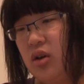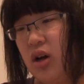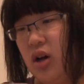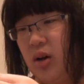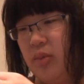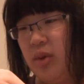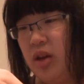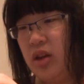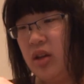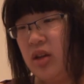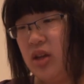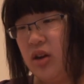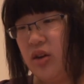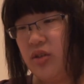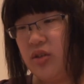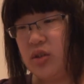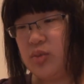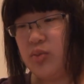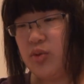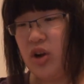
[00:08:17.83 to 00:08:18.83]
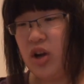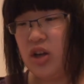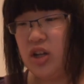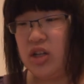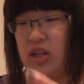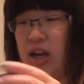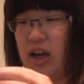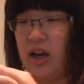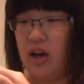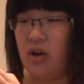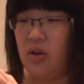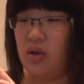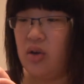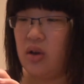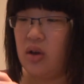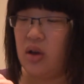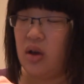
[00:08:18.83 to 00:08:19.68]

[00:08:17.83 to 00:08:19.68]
and get all this product out,